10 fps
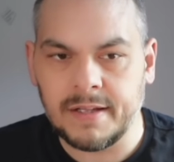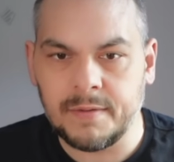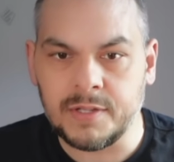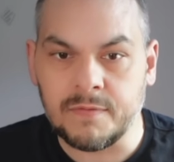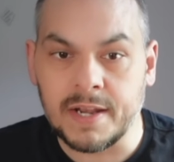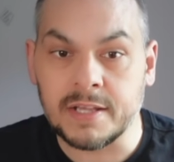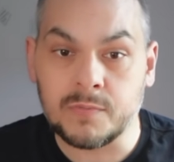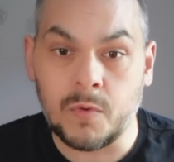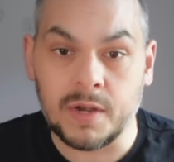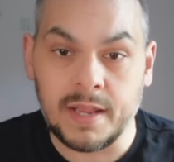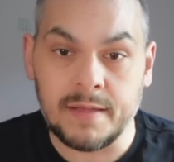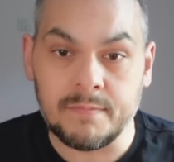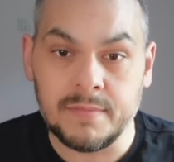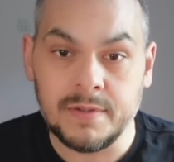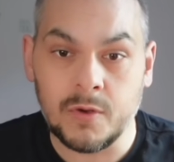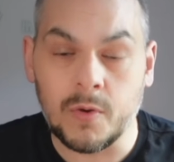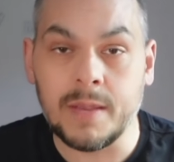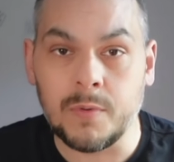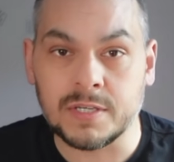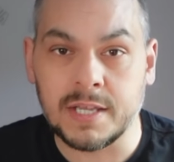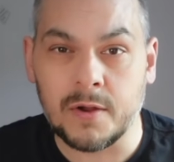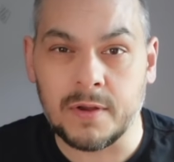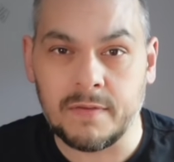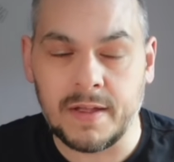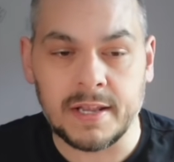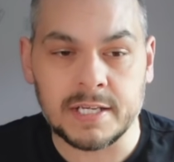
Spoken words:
Juventus want him, or he wants to go to Juventus,